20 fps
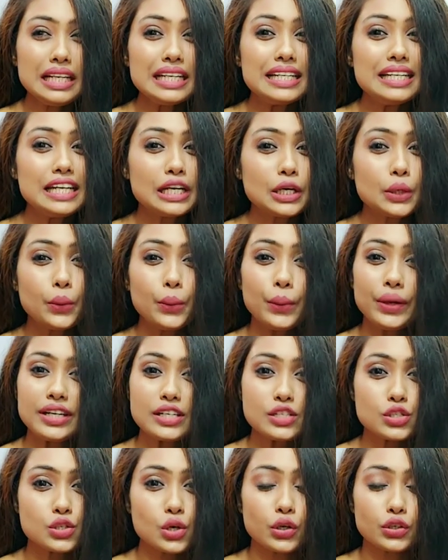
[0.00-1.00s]

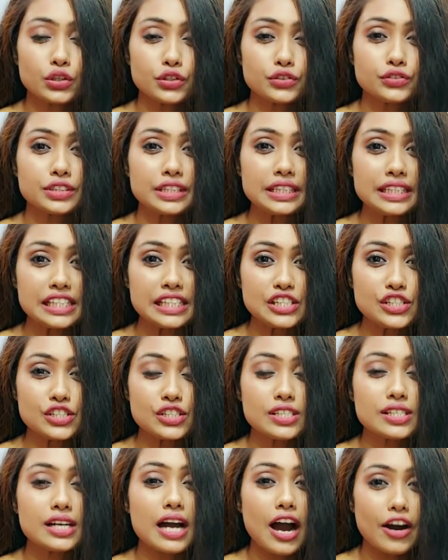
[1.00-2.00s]
liquid sort of
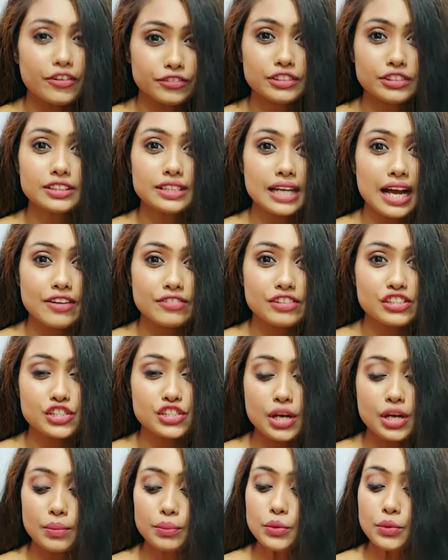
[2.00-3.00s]
conditioner after having
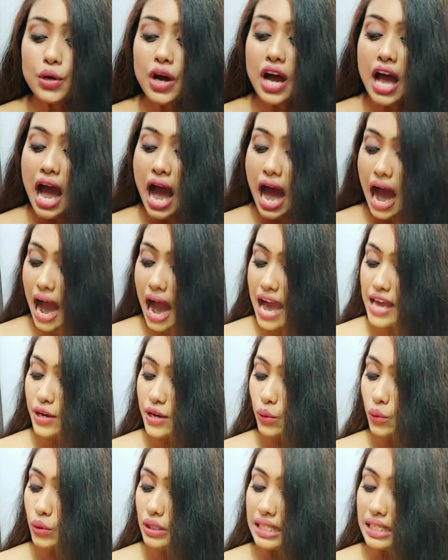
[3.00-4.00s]
shampoo.
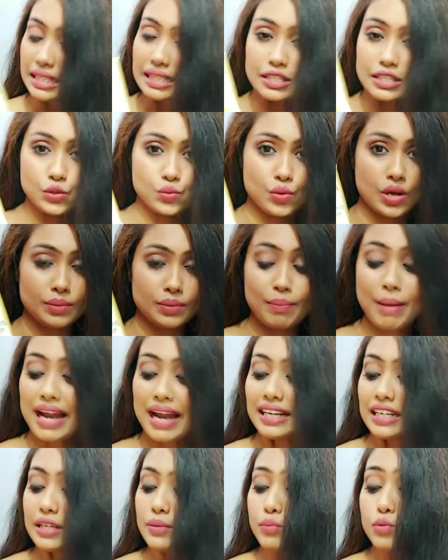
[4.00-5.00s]
I only this one,
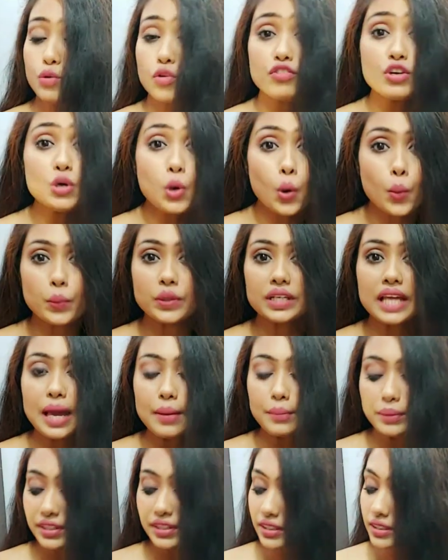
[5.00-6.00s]
Pantene Pro V Open
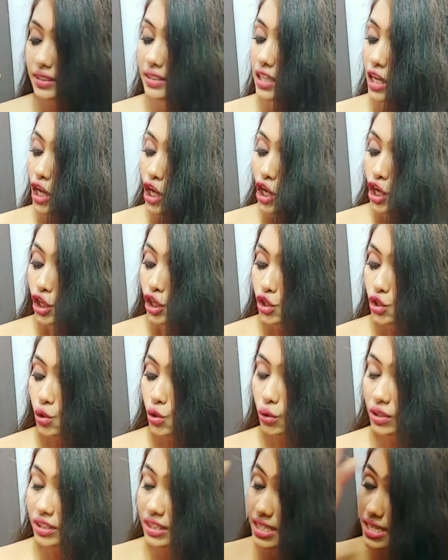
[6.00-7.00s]
Hair Miracle.
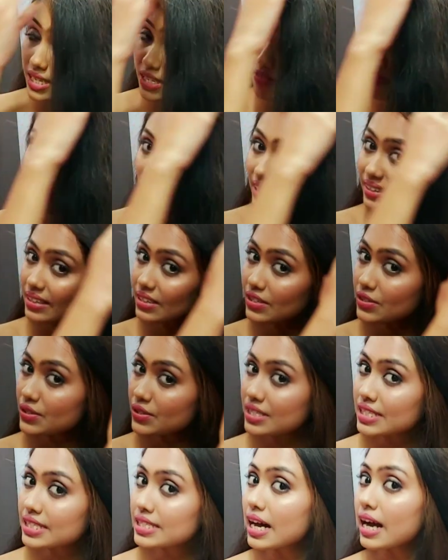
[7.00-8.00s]
So this is the final
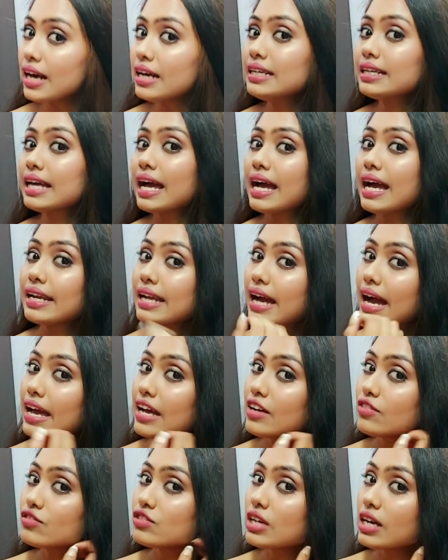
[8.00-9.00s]
result, and I
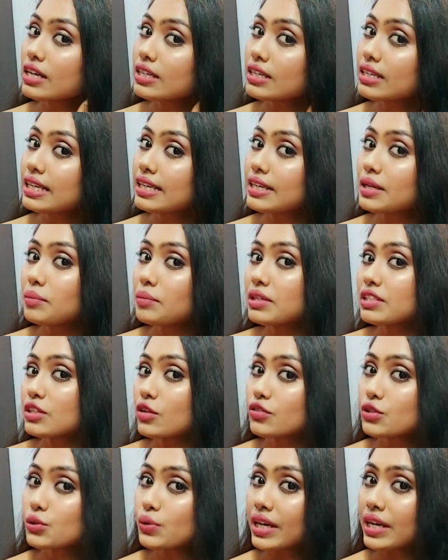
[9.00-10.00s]
have done a little bit
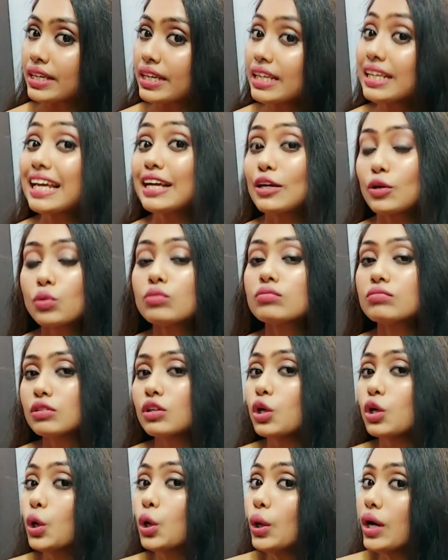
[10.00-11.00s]
of straightening, like
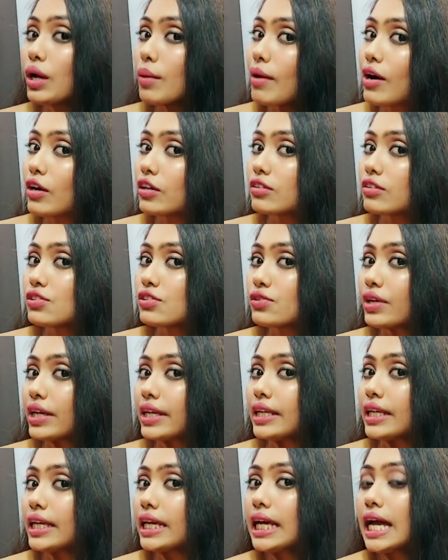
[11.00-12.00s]
good amount of
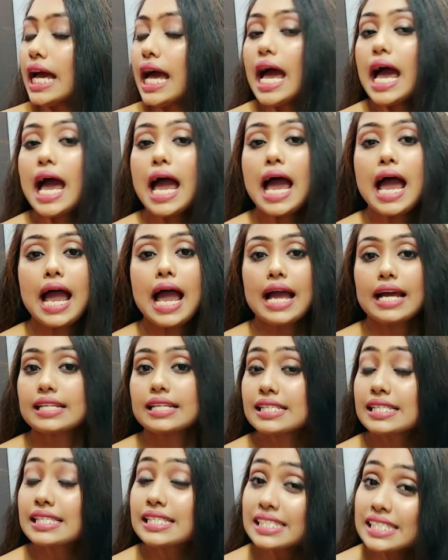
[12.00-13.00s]
straightening,
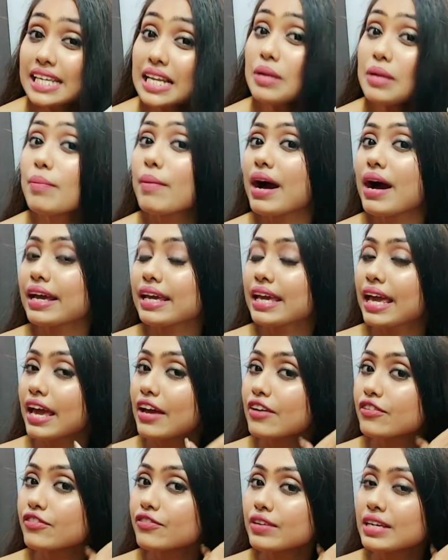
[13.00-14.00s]
and still my
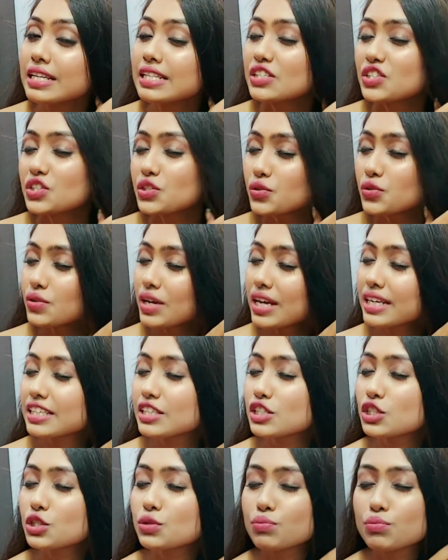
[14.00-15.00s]
hair feels
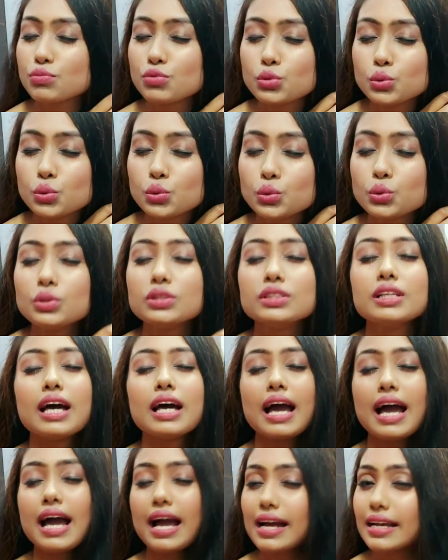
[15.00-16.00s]
really smooth
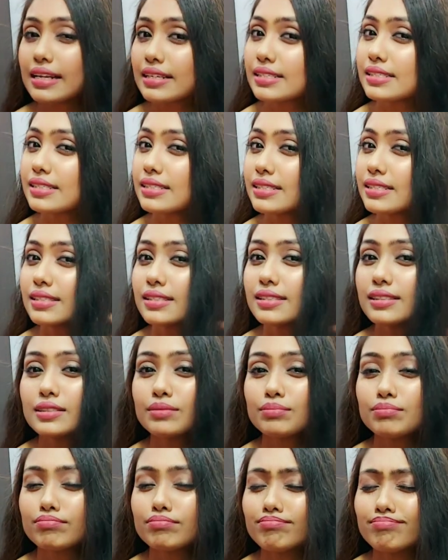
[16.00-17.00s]
and
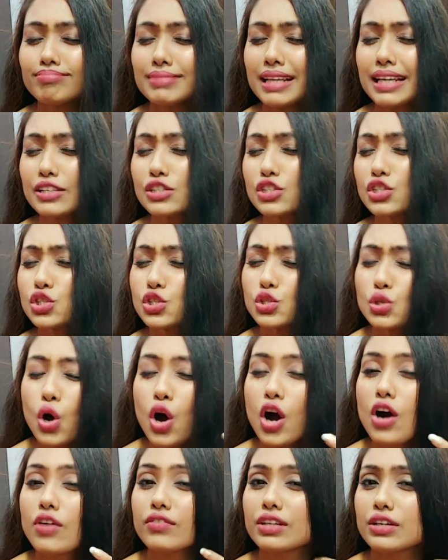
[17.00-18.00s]
like
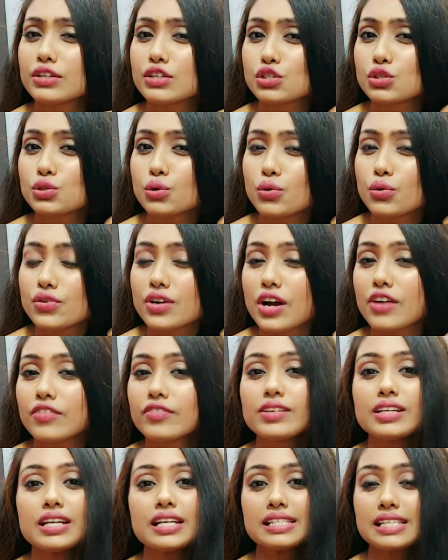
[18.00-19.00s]
soft. There is no
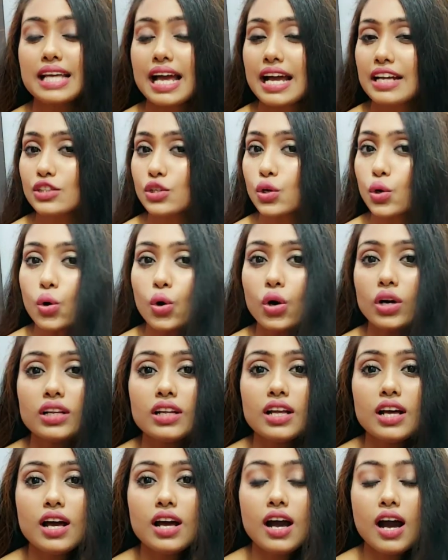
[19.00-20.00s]
roughness at all.
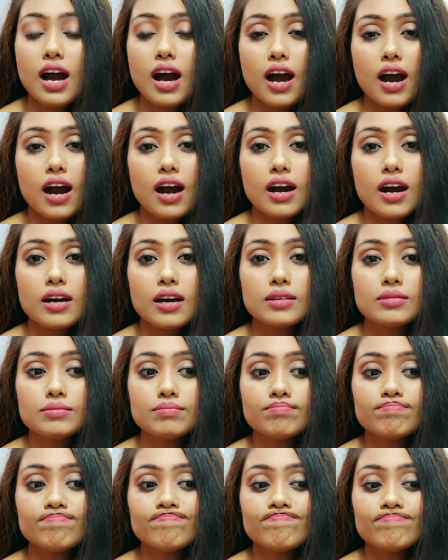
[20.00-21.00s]

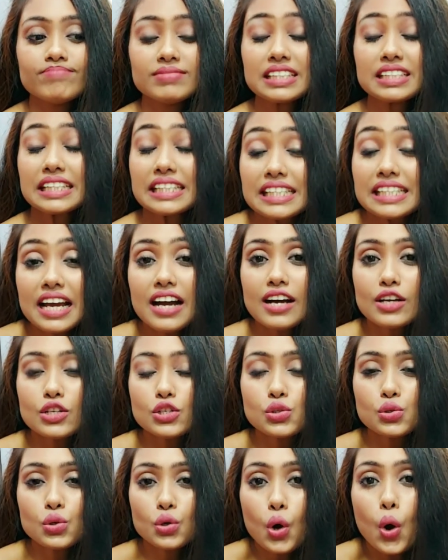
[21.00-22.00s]
Yeah,
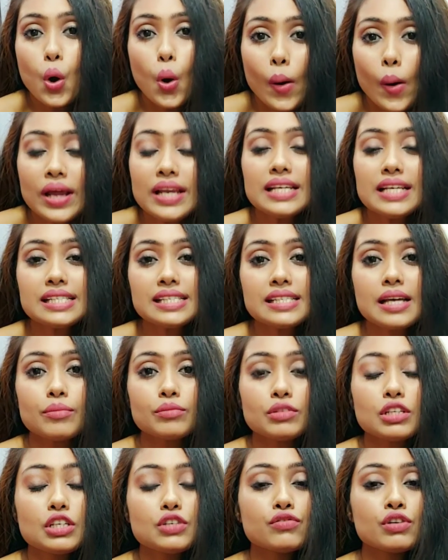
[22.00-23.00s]
so oil is
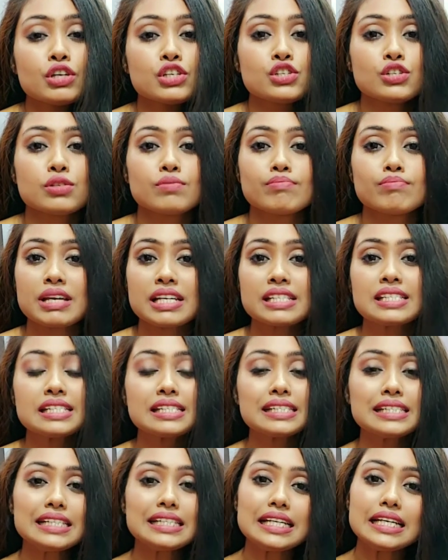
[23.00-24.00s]
something which
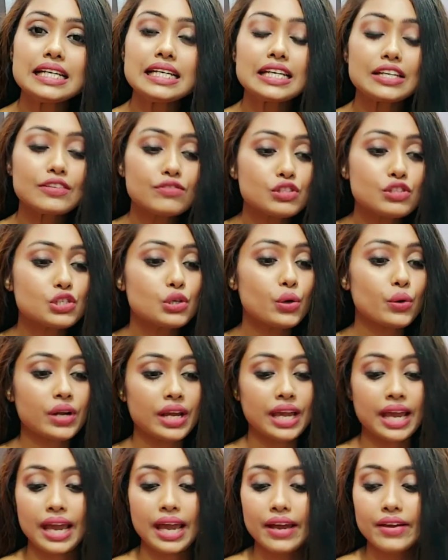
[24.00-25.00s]
basically gives your
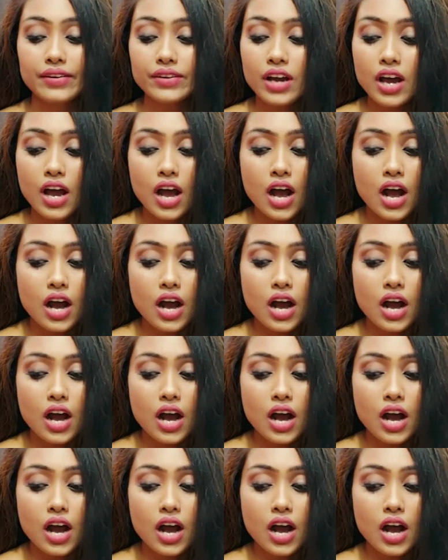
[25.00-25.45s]
hair